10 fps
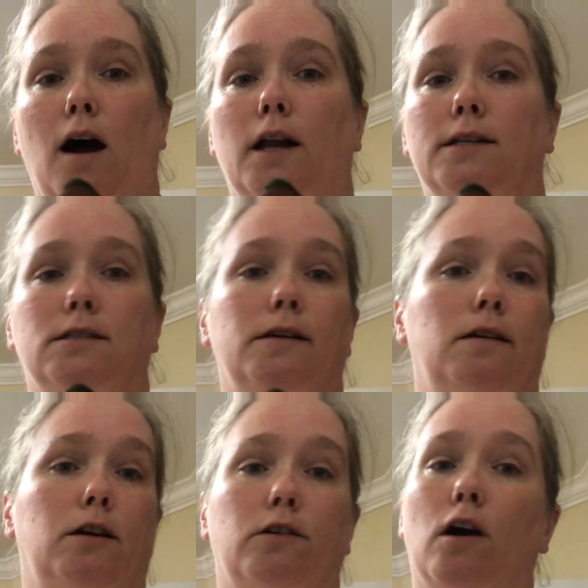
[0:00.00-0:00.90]
Honestly,
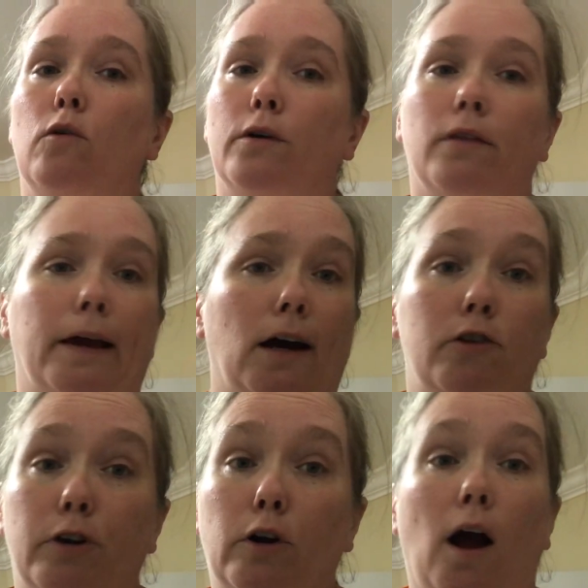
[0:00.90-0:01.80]
you could go with like
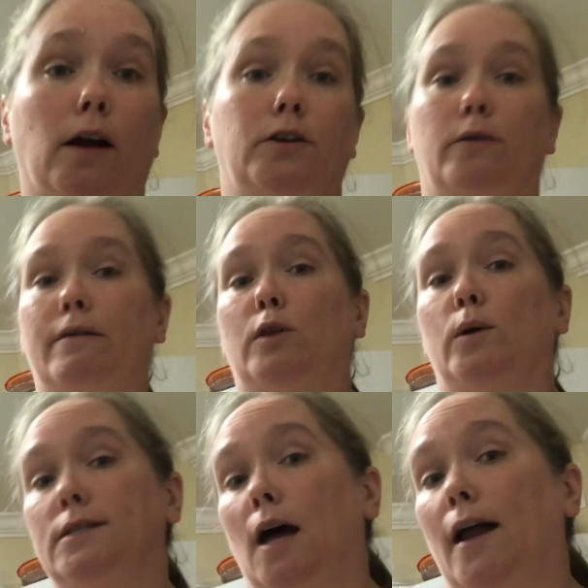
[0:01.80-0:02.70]
Country Crock too, even though
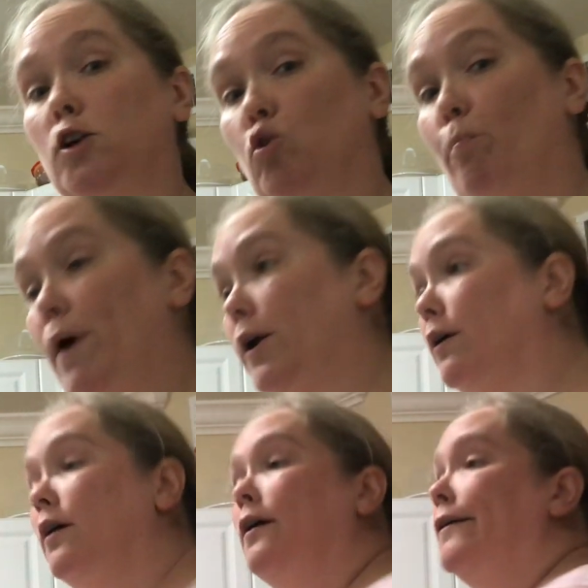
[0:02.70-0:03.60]
it's not actual butter.